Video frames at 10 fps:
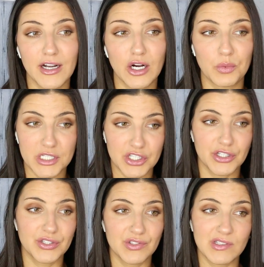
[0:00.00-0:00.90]
and our
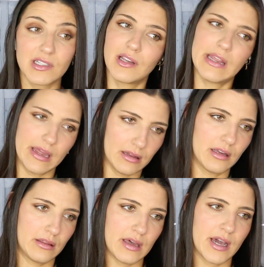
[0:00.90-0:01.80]
winters get
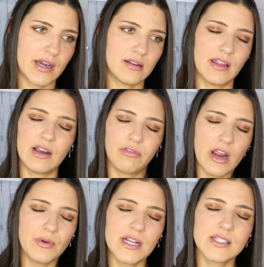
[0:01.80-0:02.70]
like that. Like
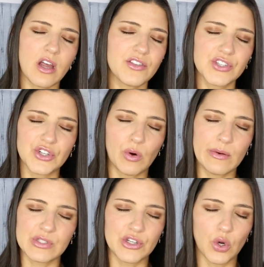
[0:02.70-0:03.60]
right when I saw the snow,
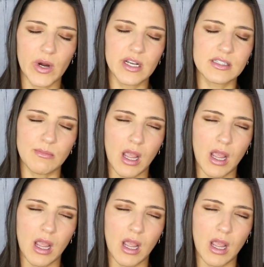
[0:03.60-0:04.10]
I was annoyed because I'm